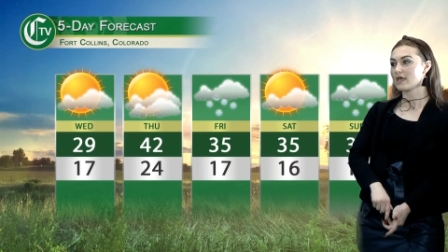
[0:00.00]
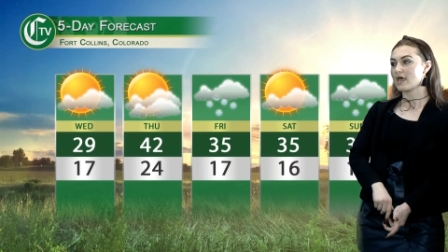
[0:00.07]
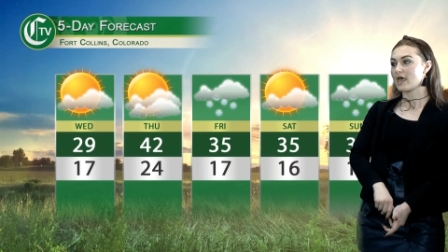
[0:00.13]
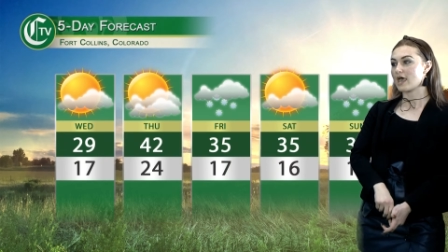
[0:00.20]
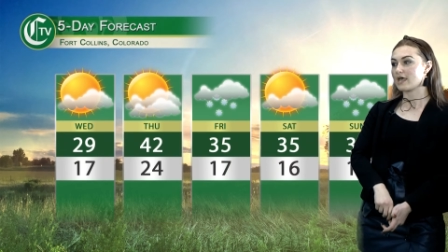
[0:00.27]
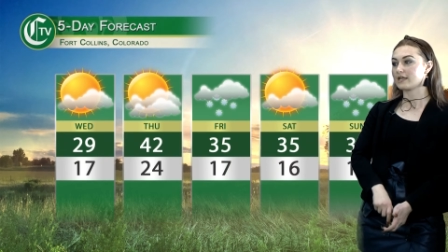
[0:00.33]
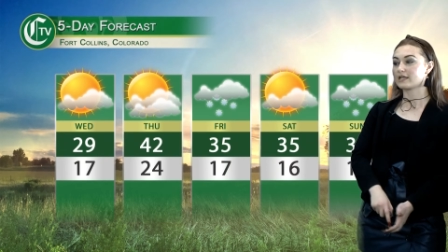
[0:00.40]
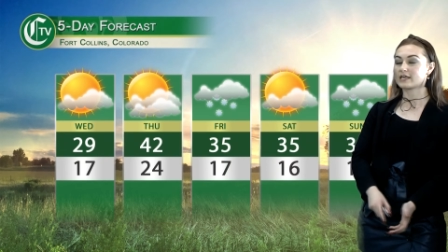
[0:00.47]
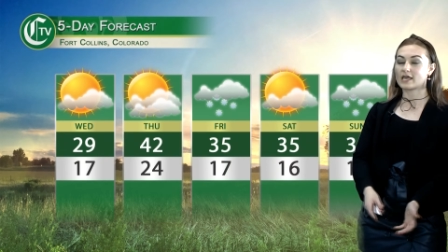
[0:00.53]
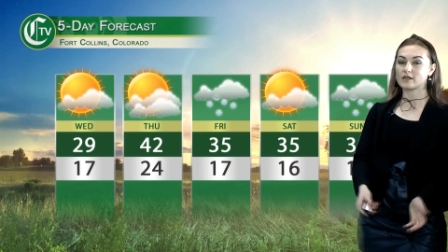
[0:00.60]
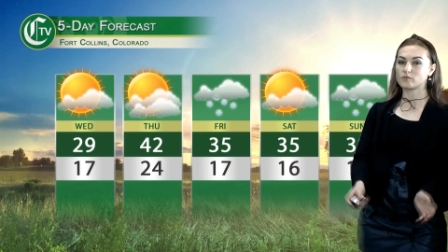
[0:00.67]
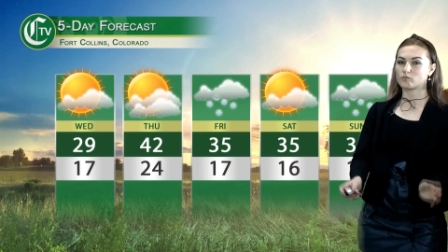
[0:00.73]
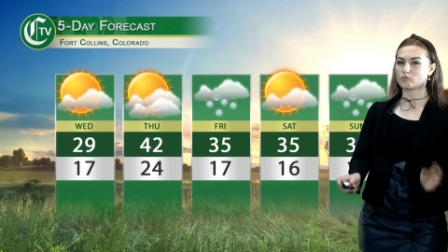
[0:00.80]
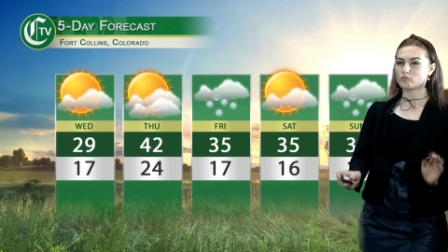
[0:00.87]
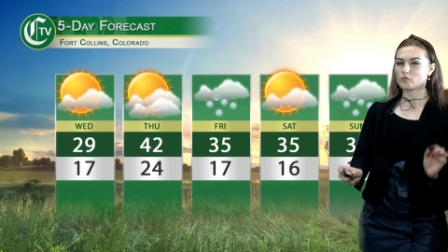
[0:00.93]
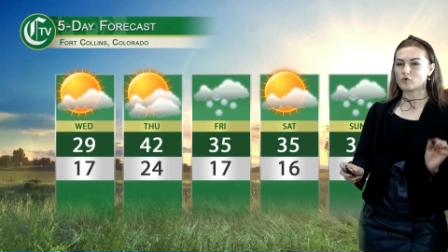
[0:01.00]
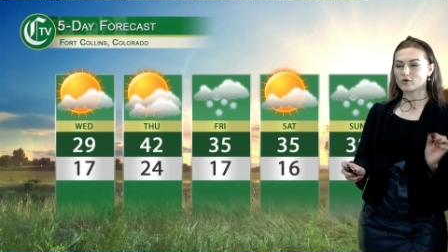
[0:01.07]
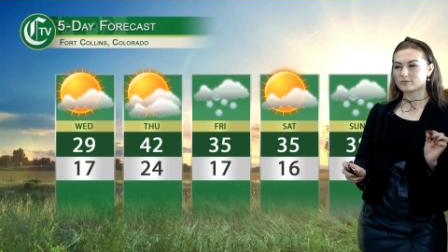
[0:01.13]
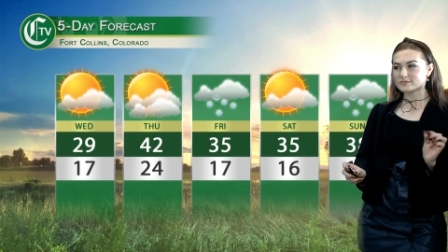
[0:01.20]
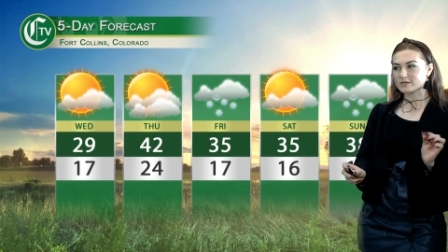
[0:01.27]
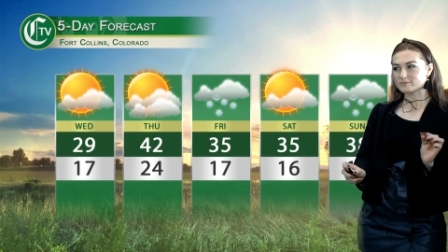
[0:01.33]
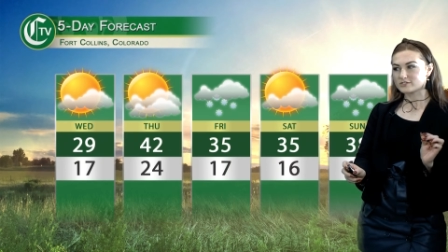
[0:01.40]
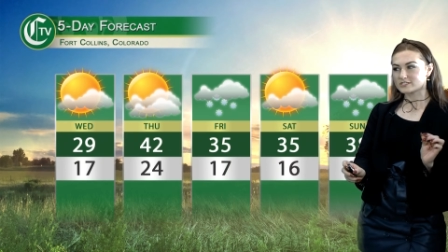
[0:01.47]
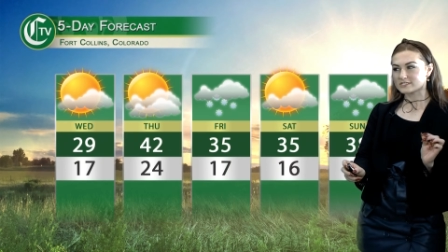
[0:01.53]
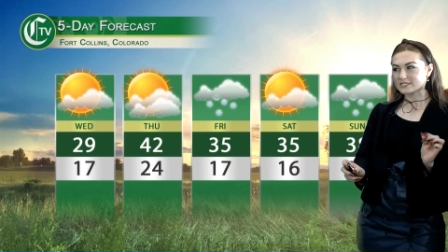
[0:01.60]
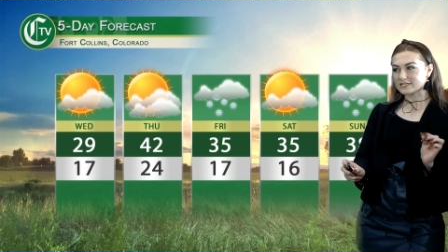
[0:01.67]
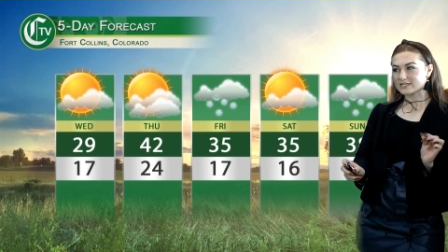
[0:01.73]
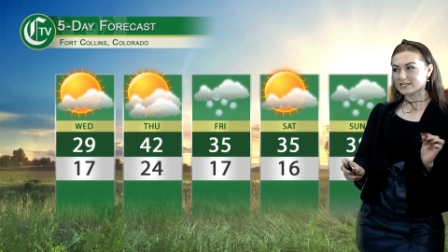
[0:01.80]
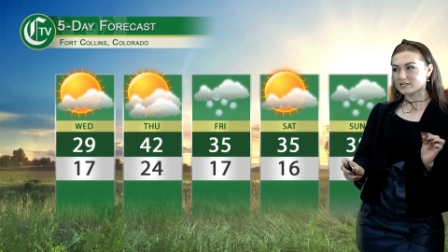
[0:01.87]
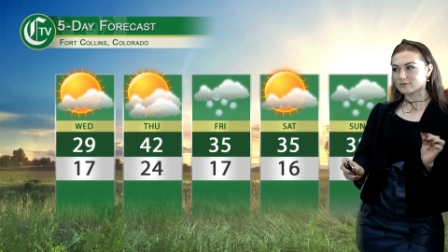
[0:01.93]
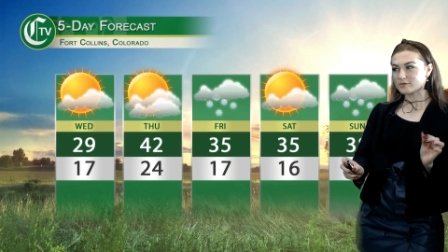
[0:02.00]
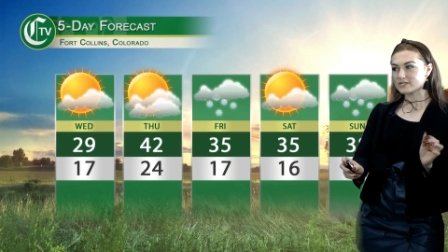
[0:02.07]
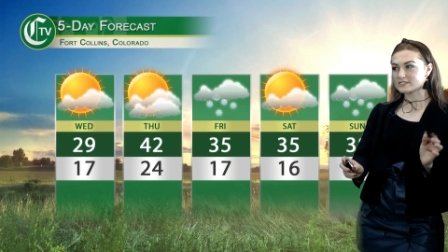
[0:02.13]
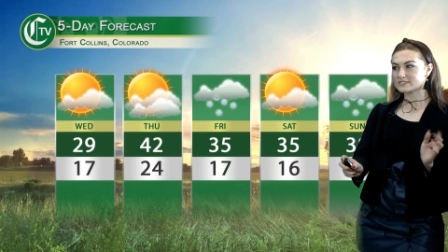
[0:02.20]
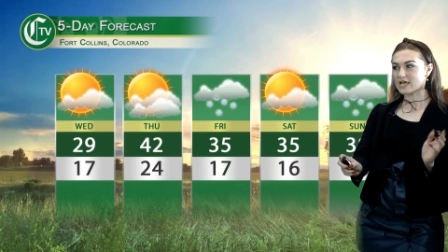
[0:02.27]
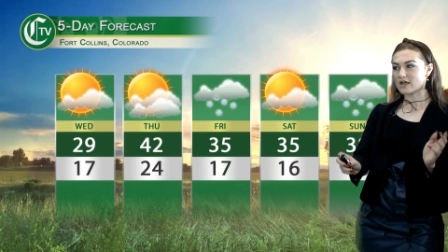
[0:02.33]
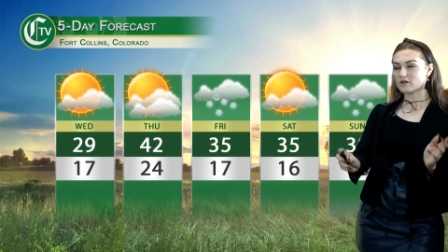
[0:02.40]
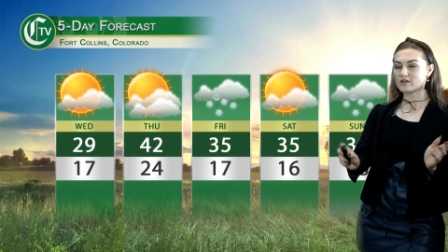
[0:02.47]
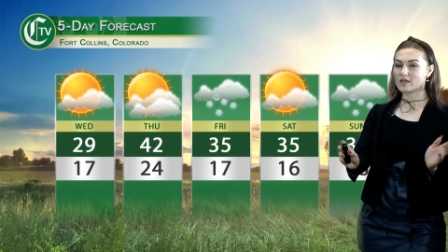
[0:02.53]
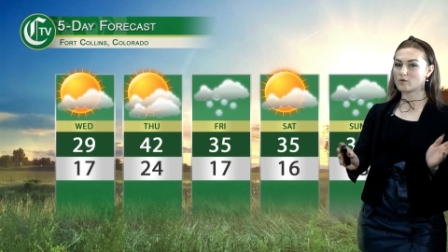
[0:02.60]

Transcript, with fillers: And again, warms up just a little bit Saturday.